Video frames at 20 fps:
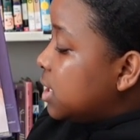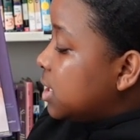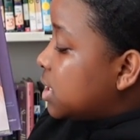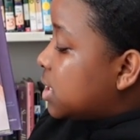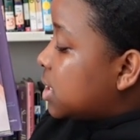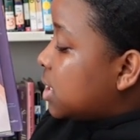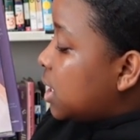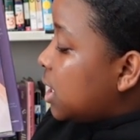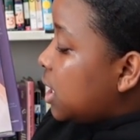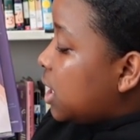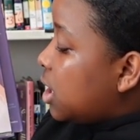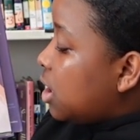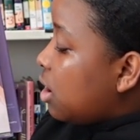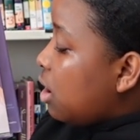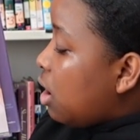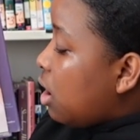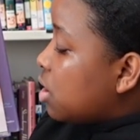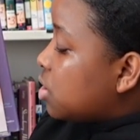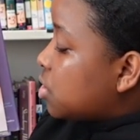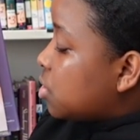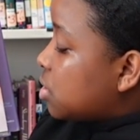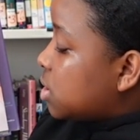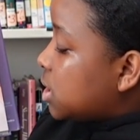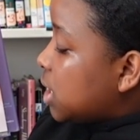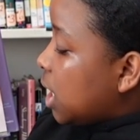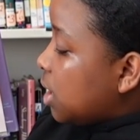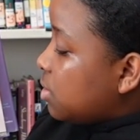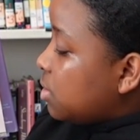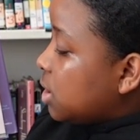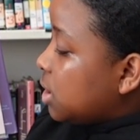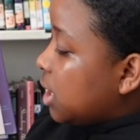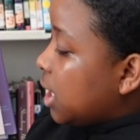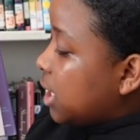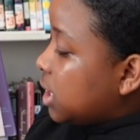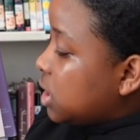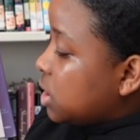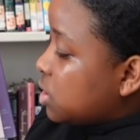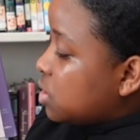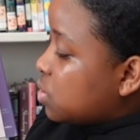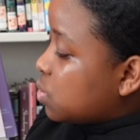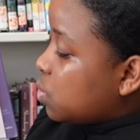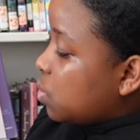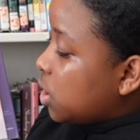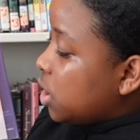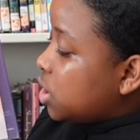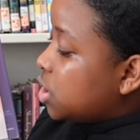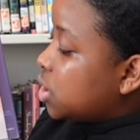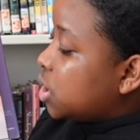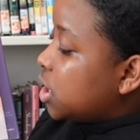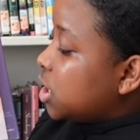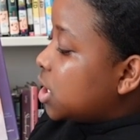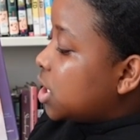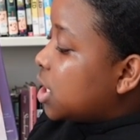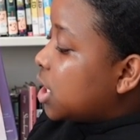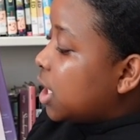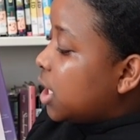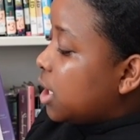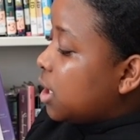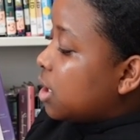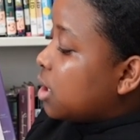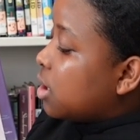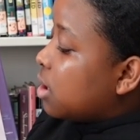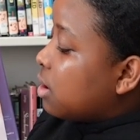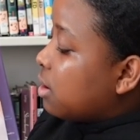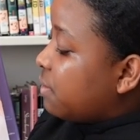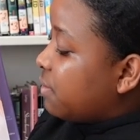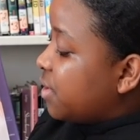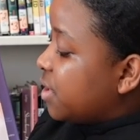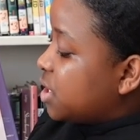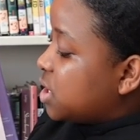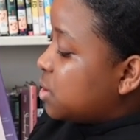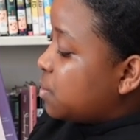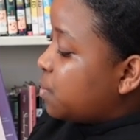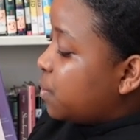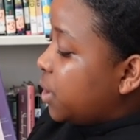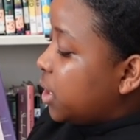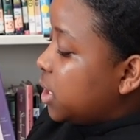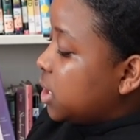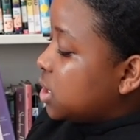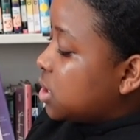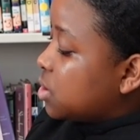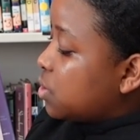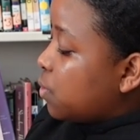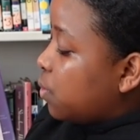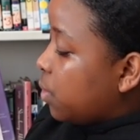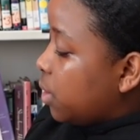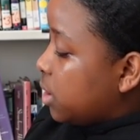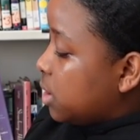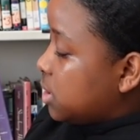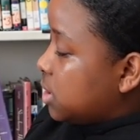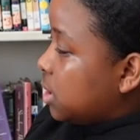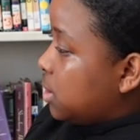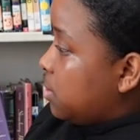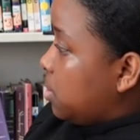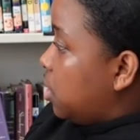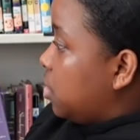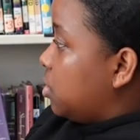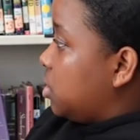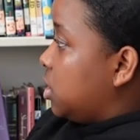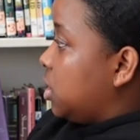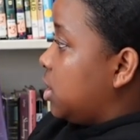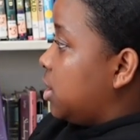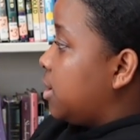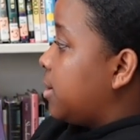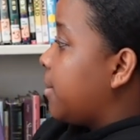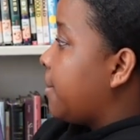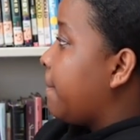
Slinky also sounded like the swish and clink of the spring's coils in motion.